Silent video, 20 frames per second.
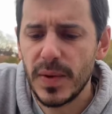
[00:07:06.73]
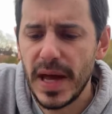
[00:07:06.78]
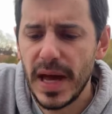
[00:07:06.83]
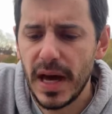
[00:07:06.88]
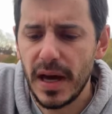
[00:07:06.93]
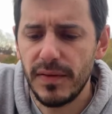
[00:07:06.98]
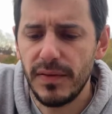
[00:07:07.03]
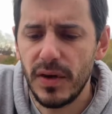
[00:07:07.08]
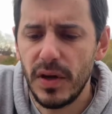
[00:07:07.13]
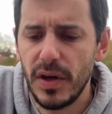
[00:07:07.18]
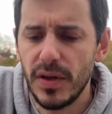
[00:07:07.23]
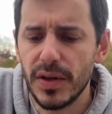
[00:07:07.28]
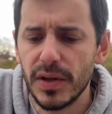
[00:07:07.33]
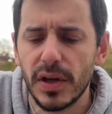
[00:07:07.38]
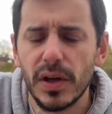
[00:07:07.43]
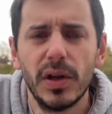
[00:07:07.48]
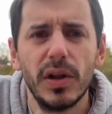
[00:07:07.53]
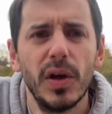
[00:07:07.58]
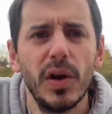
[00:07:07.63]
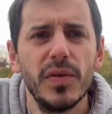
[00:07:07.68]
have all the
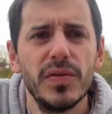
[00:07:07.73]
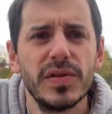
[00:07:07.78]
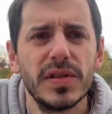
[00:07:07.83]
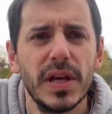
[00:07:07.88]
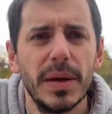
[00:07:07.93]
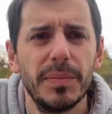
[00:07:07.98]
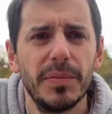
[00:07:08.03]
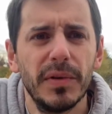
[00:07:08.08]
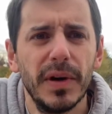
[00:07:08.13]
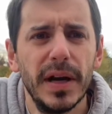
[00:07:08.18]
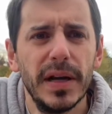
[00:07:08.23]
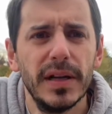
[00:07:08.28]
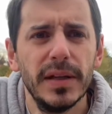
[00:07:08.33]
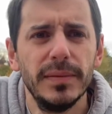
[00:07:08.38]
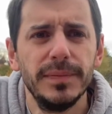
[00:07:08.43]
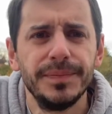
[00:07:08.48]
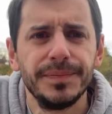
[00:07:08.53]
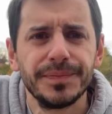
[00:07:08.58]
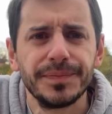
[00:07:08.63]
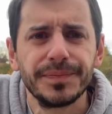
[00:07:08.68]
cloves
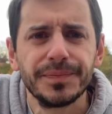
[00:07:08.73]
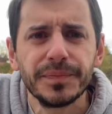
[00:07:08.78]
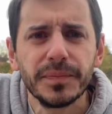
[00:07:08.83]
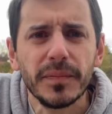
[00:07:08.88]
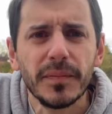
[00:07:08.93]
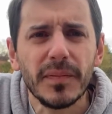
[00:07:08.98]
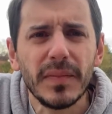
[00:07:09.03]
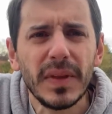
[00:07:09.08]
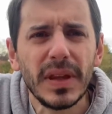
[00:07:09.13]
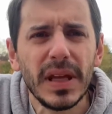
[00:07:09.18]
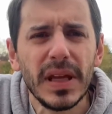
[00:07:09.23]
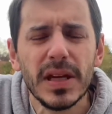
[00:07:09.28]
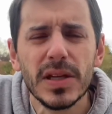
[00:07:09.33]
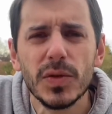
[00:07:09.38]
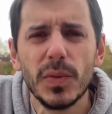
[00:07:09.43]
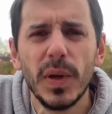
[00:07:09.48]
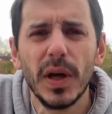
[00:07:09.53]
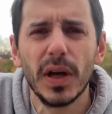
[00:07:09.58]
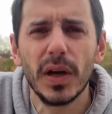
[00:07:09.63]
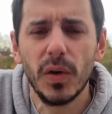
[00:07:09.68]
separated,
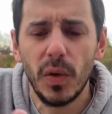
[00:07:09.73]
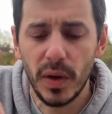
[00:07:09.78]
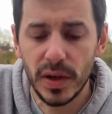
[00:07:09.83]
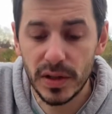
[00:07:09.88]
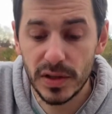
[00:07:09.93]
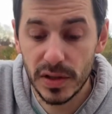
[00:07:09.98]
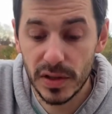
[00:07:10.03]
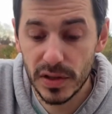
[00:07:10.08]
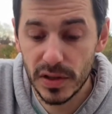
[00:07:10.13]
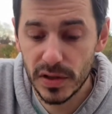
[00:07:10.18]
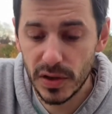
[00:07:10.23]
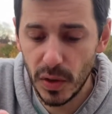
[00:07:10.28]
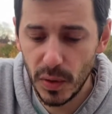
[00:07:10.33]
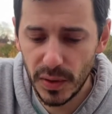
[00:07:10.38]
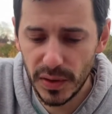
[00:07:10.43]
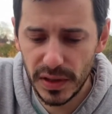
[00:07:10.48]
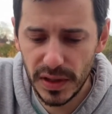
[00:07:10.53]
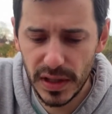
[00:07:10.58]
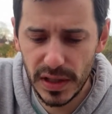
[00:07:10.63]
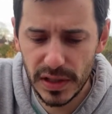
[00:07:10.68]
is we are going to
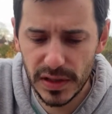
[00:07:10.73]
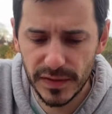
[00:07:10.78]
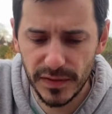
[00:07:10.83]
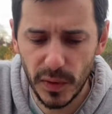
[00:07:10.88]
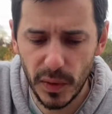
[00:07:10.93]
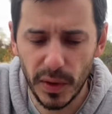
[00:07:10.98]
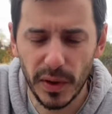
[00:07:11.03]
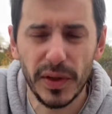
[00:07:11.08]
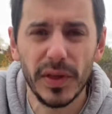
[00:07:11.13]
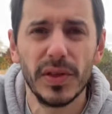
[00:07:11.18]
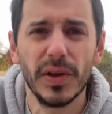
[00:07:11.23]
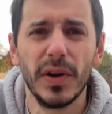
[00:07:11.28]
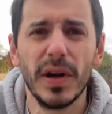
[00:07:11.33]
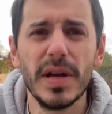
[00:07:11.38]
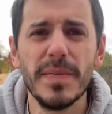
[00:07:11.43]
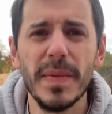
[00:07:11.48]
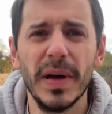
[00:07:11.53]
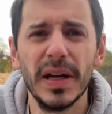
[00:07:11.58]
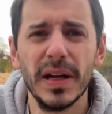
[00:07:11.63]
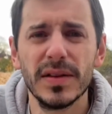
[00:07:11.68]
soak these for
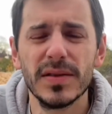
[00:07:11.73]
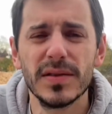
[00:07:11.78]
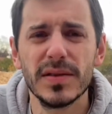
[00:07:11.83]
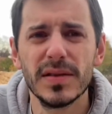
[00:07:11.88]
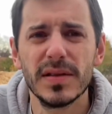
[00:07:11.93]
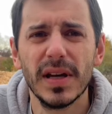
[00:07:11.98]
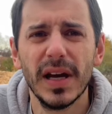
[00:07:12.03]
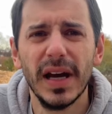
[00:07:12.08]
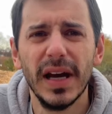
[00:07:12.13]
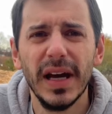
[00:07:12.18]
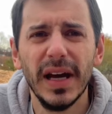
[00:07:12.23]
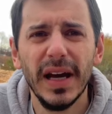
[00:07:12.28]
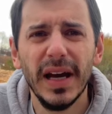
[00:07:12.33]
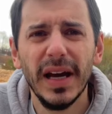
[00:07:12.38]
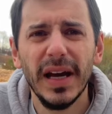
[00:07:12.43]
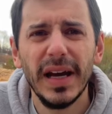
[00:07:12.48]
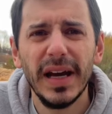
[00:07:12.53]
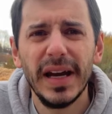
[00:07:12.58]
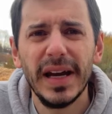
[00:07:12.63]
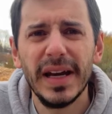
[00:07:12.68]
30 minutes
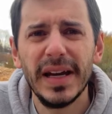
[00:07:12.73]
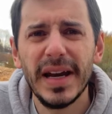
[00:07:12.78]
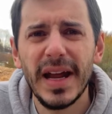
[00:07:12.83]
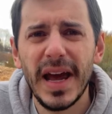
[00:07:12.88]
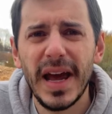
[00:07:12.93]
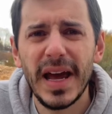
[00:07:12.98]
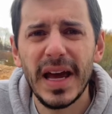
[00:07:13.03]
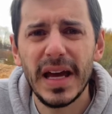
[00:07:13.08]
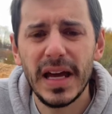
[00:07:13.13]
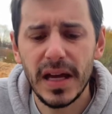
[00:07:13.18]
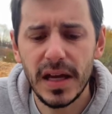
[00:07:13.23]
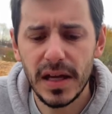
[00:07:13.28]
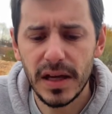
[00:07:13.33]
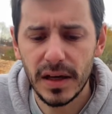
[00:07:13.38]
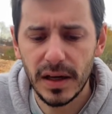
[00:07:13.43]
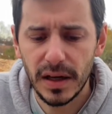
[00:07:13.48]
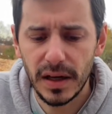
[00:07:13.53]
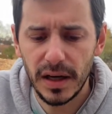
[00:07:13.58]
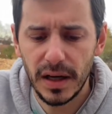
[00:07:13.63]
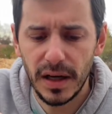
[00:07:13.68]
in
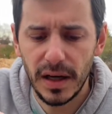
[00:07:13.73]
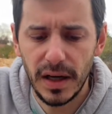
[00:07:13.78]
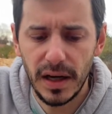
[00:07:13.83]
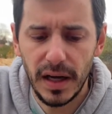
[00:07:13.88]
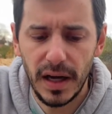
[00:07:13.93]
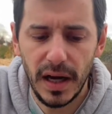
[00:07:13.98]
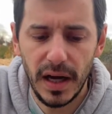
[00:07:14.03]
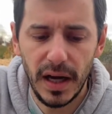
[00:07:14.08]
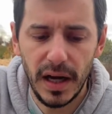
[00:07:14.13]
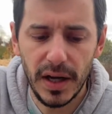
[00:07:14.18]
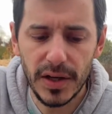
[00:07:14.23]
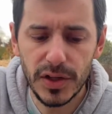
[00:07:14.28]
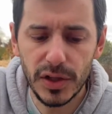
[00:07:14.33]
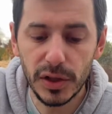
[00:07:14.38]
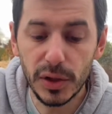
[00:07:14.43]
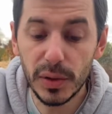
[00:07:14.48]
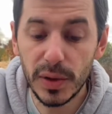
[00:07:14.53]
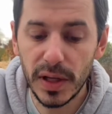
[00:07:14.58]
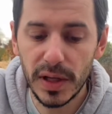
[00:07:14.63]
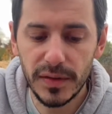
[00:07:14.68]
a
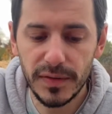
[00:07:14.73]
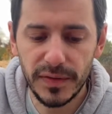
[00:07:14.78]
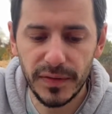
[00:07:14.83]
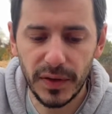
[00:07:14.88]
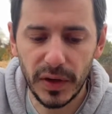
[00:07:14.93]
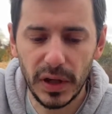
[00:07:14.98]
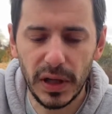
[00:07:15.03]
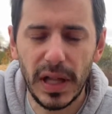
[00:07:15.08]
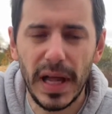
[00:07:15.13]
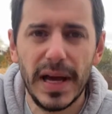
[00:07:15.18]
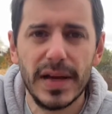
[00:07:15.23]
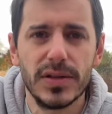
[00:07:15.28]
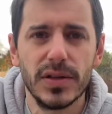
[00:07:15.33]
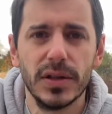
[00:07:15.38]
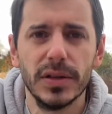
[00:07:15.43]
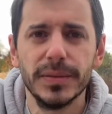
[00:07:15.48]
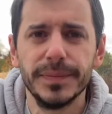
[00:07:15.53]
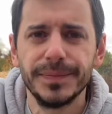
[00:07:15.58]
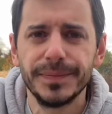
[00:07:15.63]
diluted fertilizer.